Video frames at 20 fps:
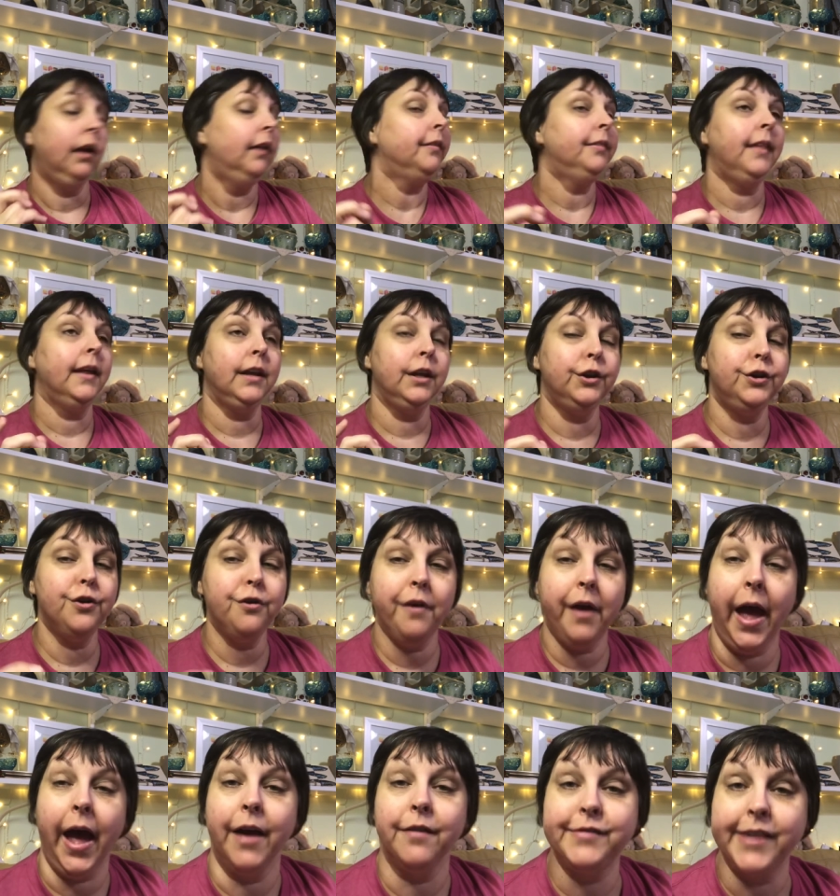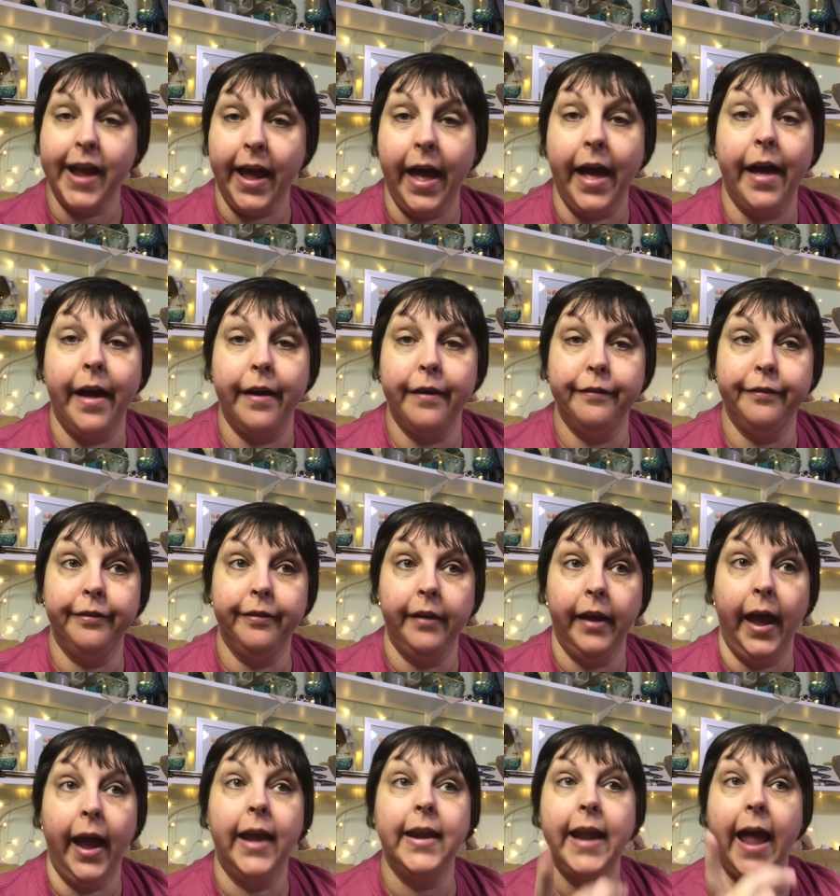that you don't have to have
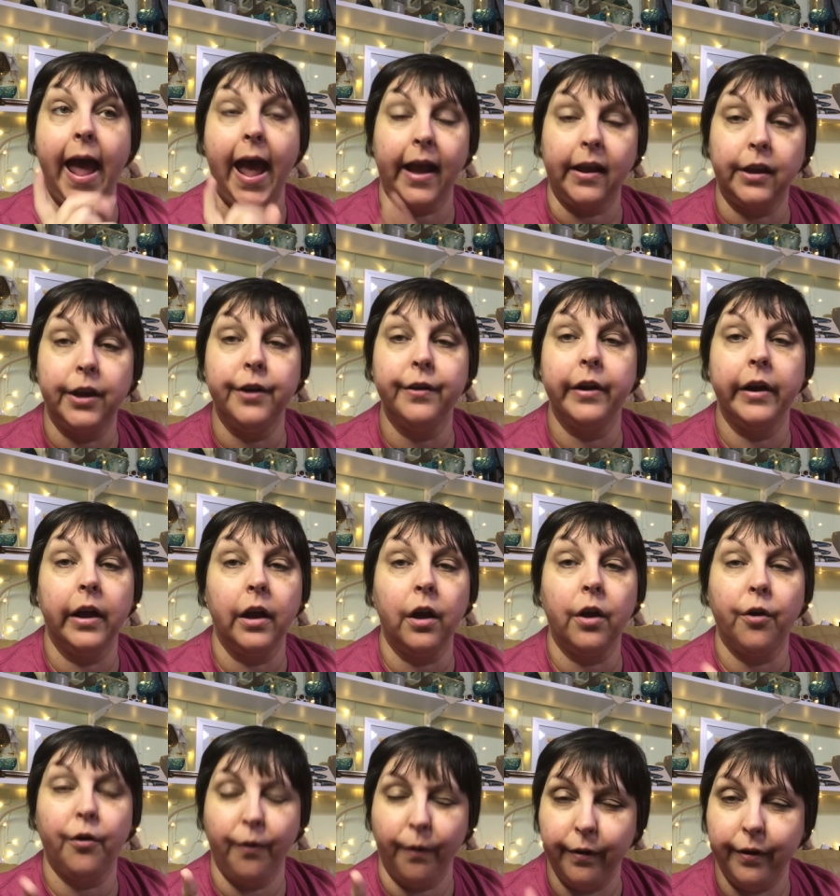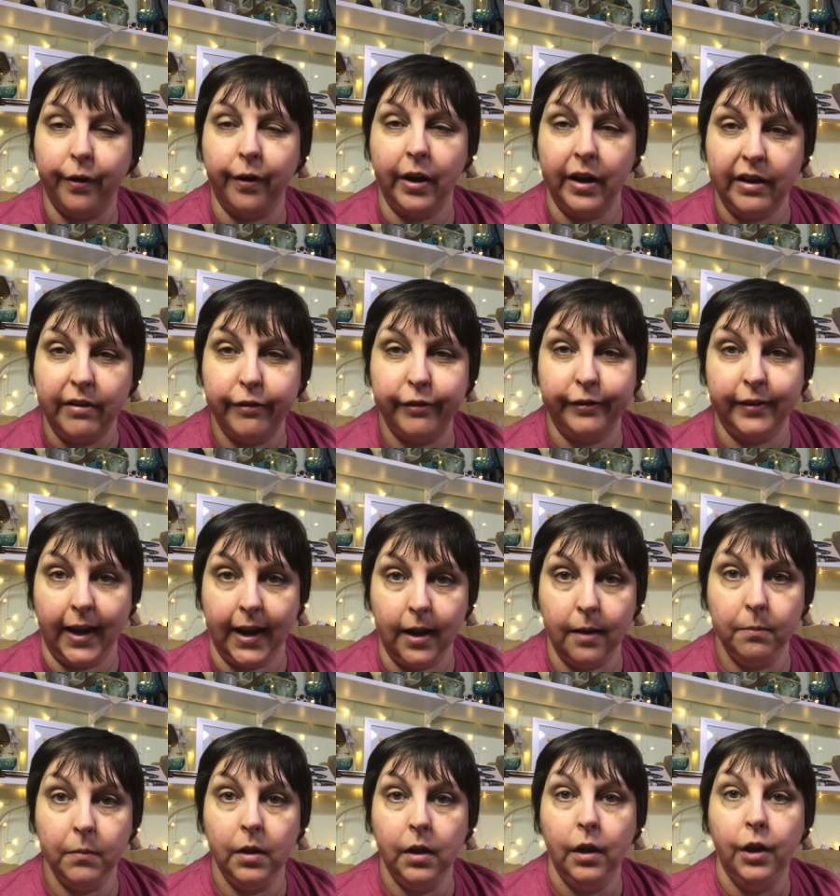an accurate quarter inch seam.